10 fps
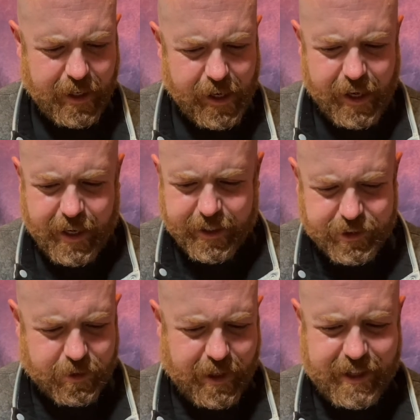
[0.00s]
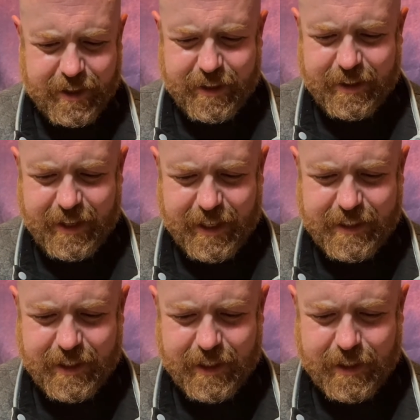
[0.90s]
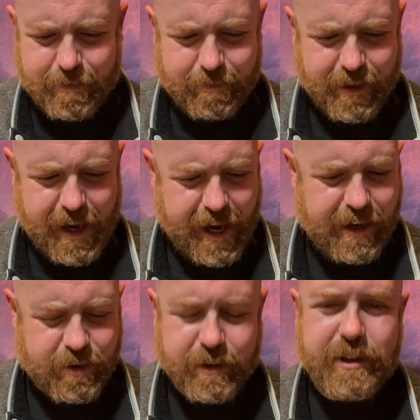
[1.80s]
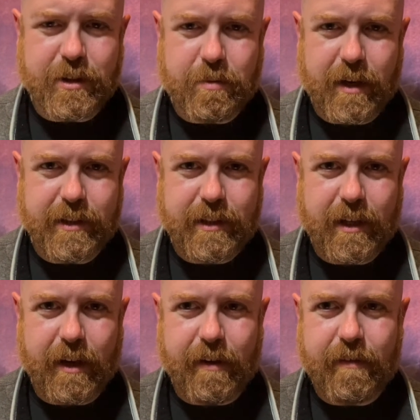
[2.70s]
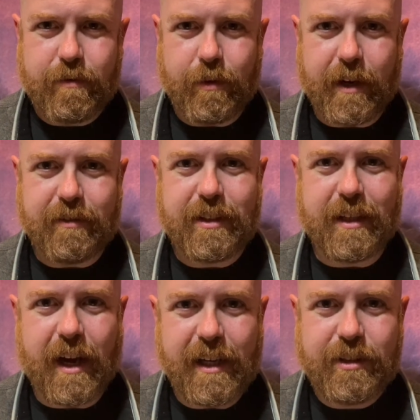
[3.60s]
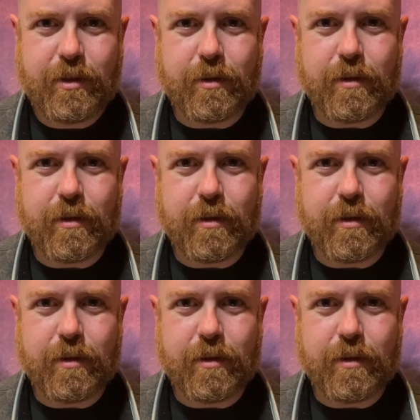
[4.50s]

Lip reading: Here's a record that I had an original pressing of when I was in high school.